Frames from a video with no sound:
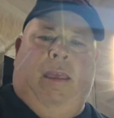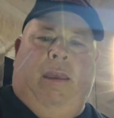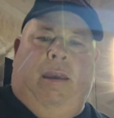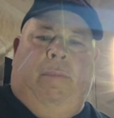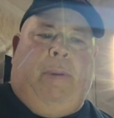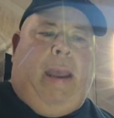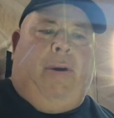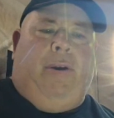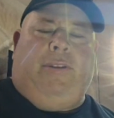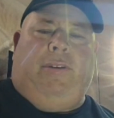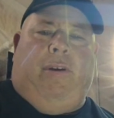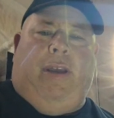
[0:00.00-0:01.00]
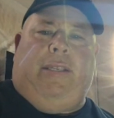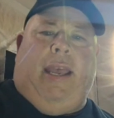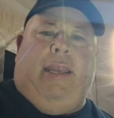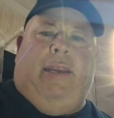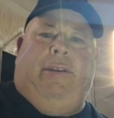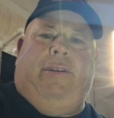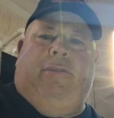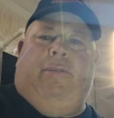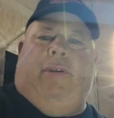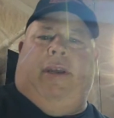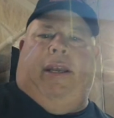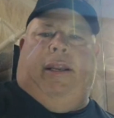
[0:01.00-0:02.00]
Power Toys, how you
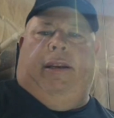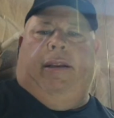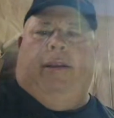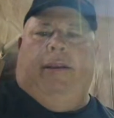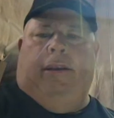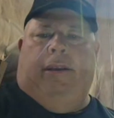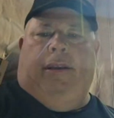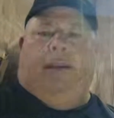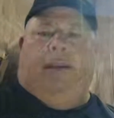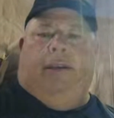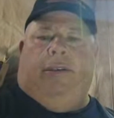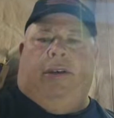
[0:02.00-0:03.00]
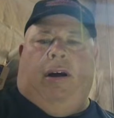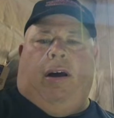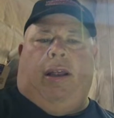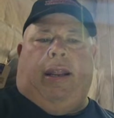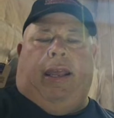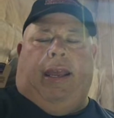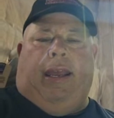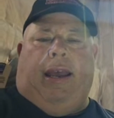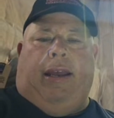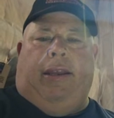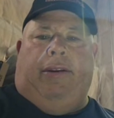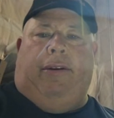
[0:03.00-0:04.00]
doing? Sean, hey, how
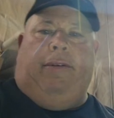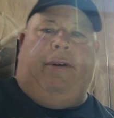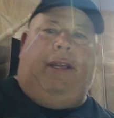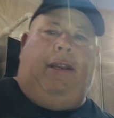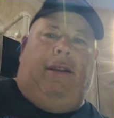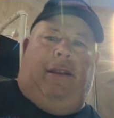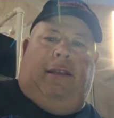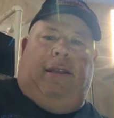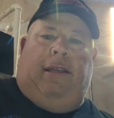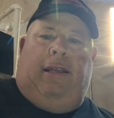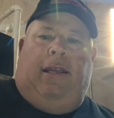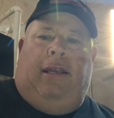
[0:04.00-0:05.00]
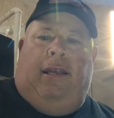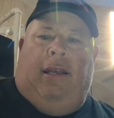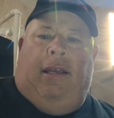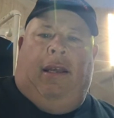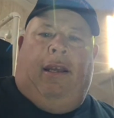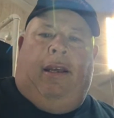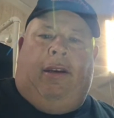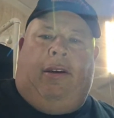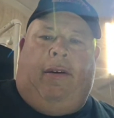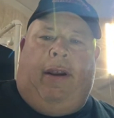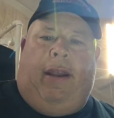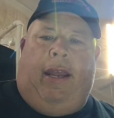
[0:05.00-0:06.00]
you doing?
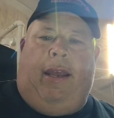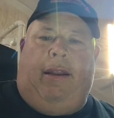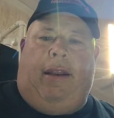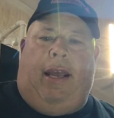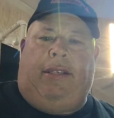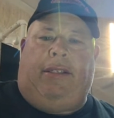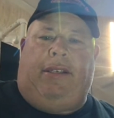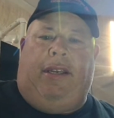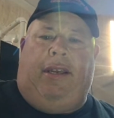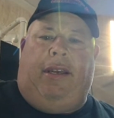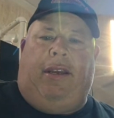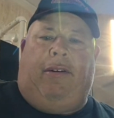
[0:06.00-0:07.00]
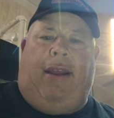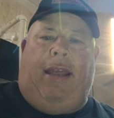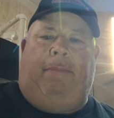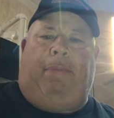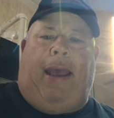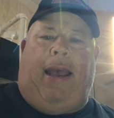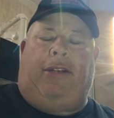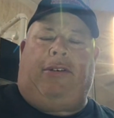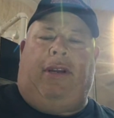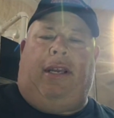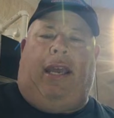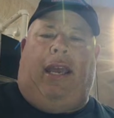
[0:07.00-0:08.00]
Grant, nice to see you again, Grant.
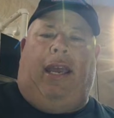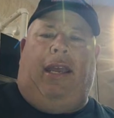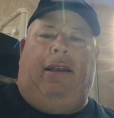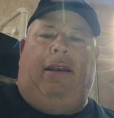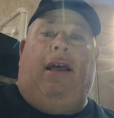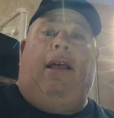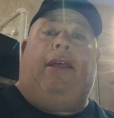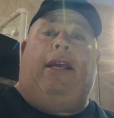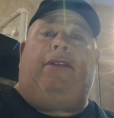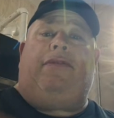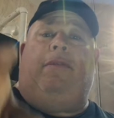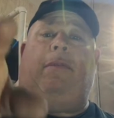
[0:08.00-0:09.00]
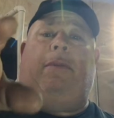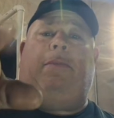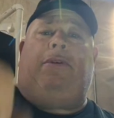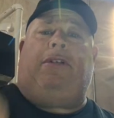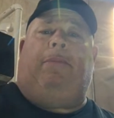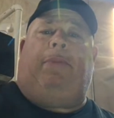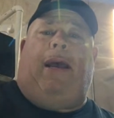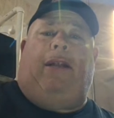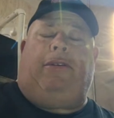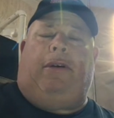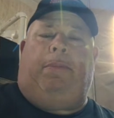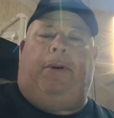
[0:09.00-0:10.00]
Patrick, hey, thanks for the membership,
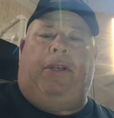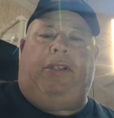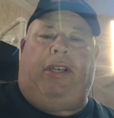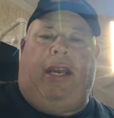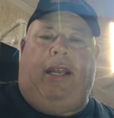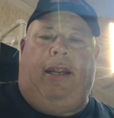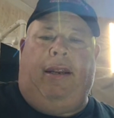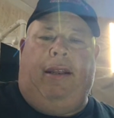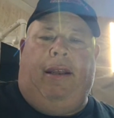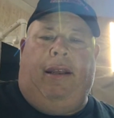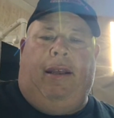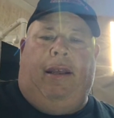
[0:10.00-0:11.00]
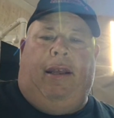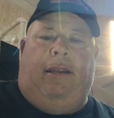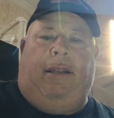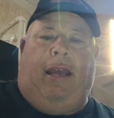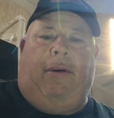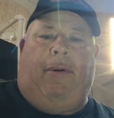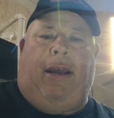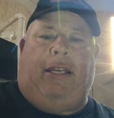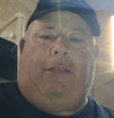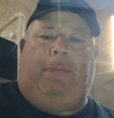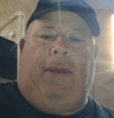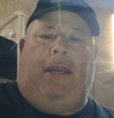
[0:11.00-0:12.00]
Patrick, appreciate it.
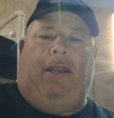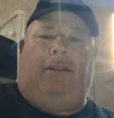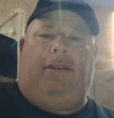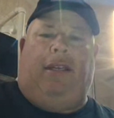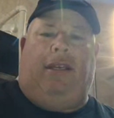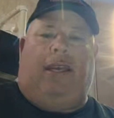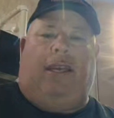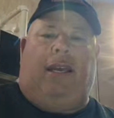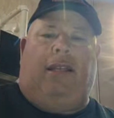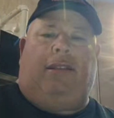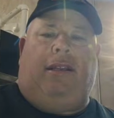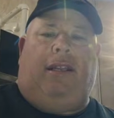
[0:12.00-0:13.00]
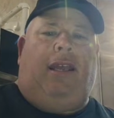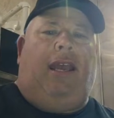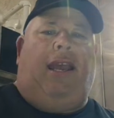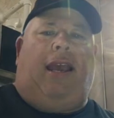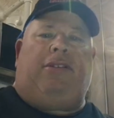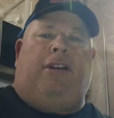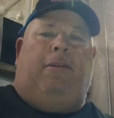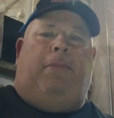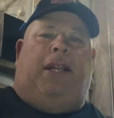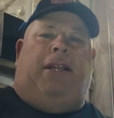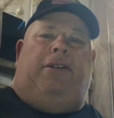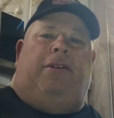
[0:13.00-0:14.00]
DIY Speed, T. Anthony, hey, how's
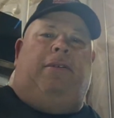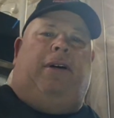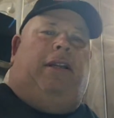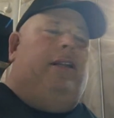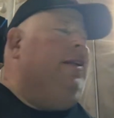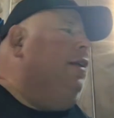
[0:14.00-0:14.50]
everybody doing?